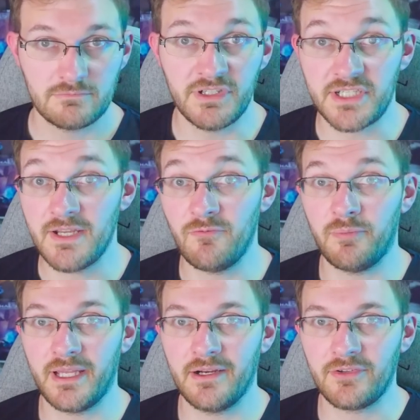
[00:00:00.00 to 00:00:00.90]
which giving
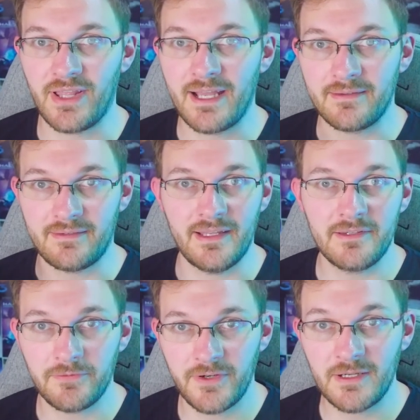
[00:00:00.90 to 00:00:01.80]
players that sense
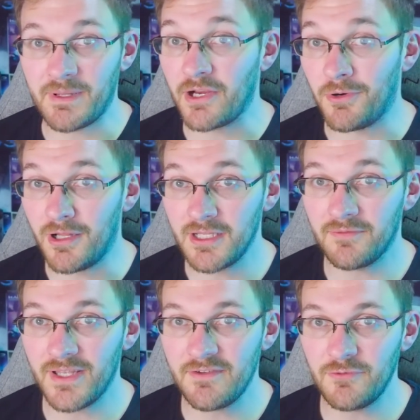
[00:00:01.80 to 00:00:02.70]
of freedom, that quality
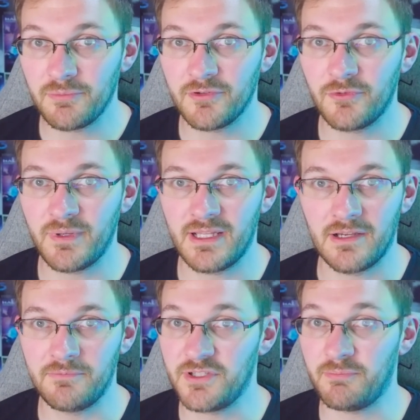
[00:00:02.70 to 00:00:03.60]
of life improvement
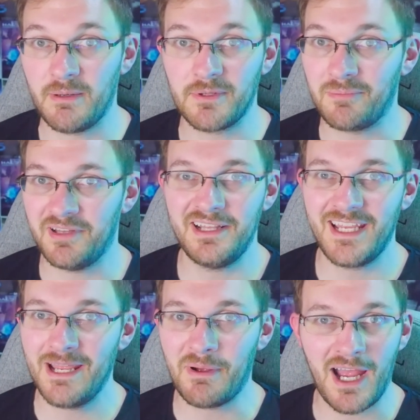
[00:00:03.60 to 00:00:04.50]
of just being able to play the
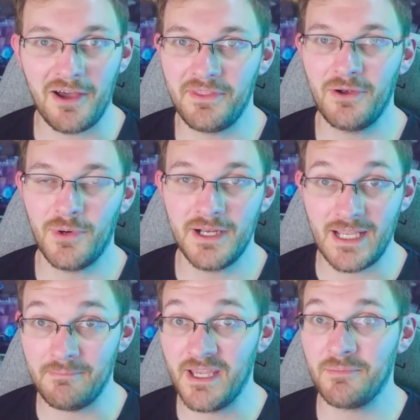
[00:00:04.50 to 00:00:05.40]
game how they want
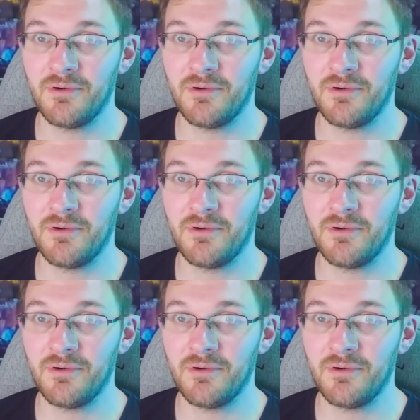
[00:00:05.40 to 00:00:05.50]
and make